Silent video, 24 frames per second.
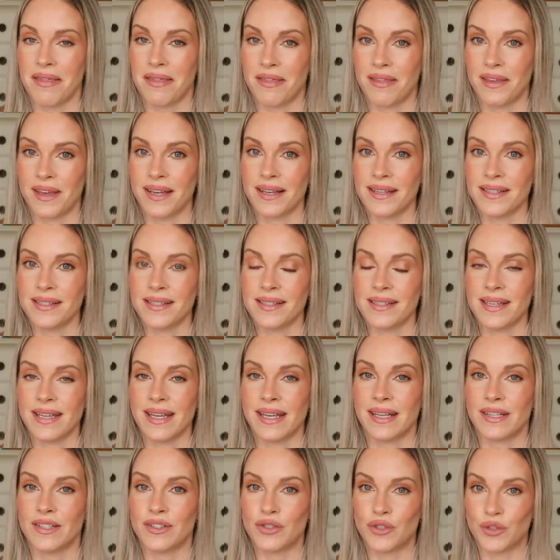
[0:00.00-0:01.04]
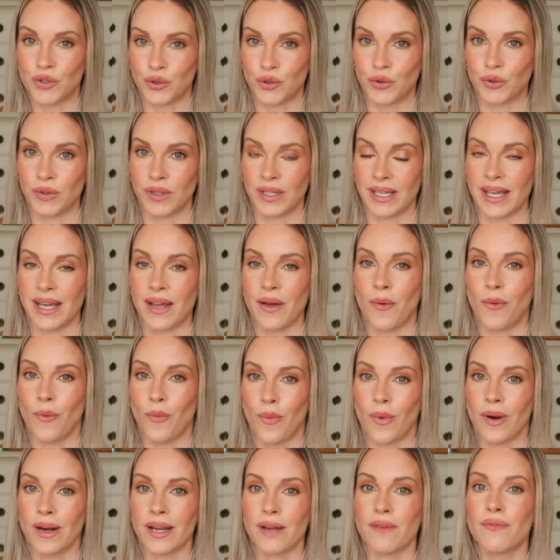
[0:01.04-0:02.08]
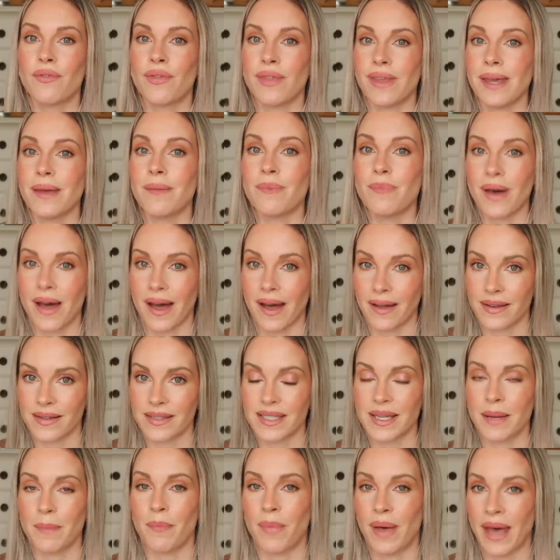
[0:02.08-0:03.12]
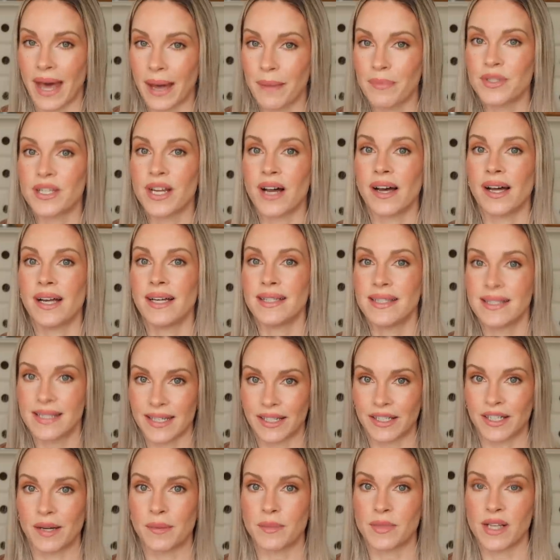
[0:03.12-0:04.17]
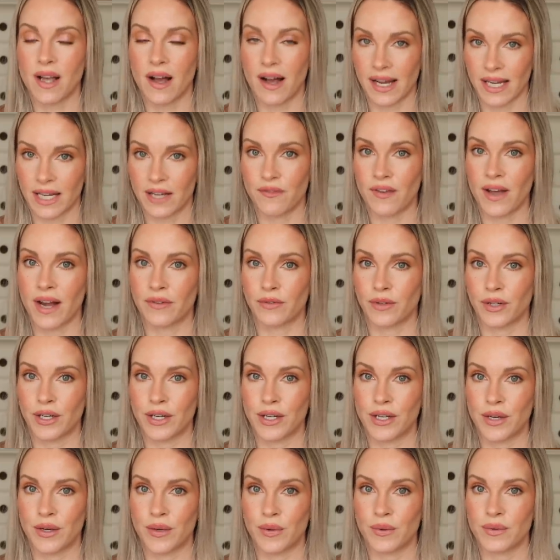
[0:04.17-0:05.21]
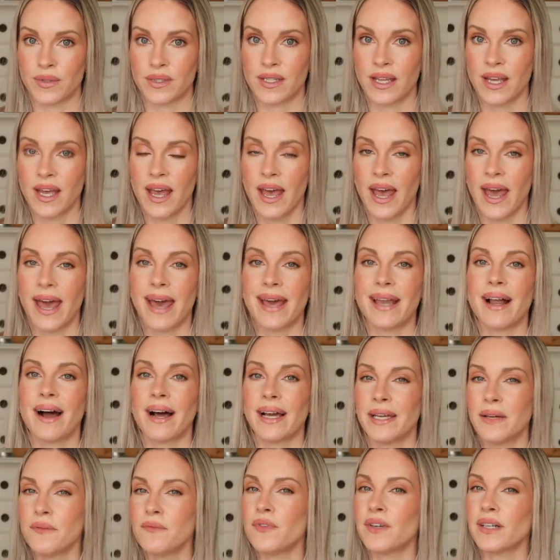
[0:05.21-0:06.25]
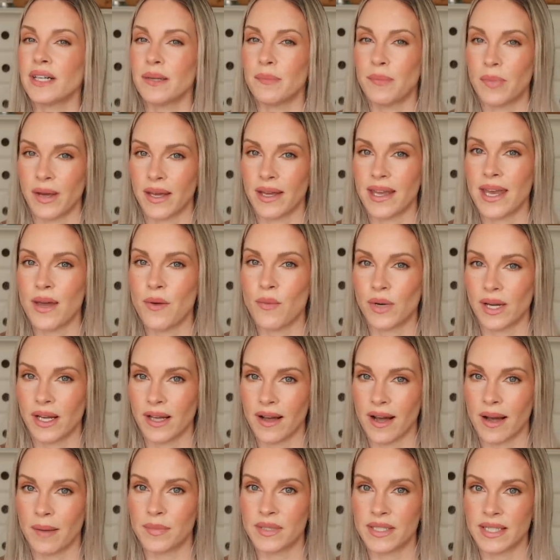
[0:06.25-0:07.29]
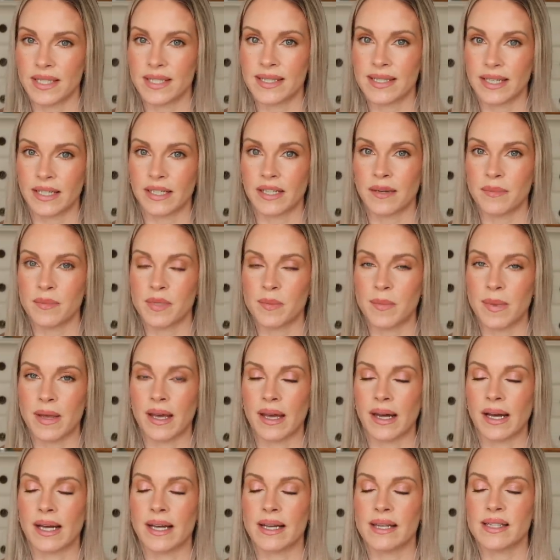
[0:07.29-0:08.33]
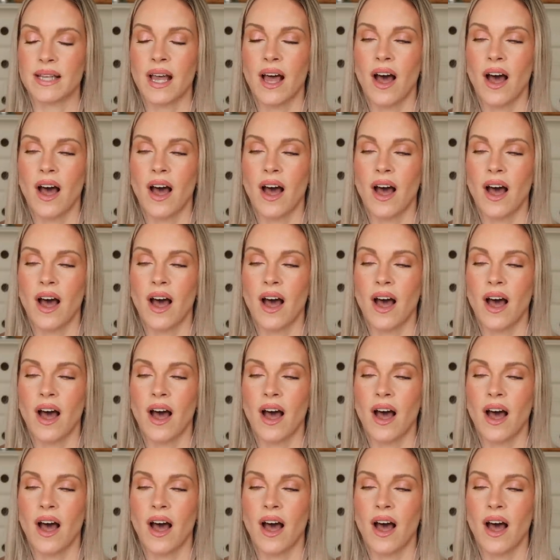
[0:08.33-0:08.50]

this is truly one of the best peptide serums I have ever used. And I am very picky when it comes to serums because